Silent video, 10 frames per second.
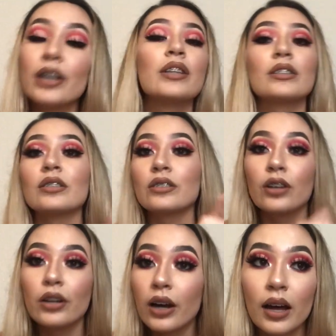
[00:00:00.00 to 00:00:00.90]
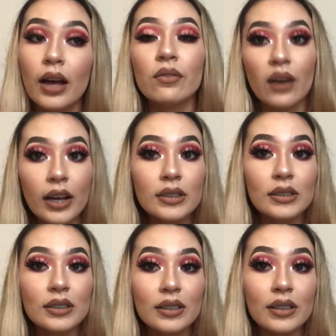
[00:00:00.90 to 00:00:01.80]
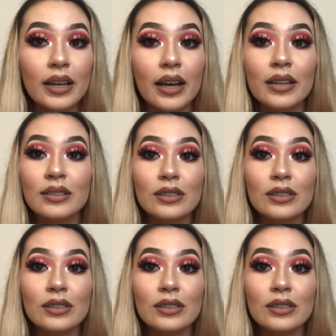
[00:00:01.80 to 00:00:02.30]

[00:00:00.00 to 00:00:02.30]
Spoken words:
This is good advice that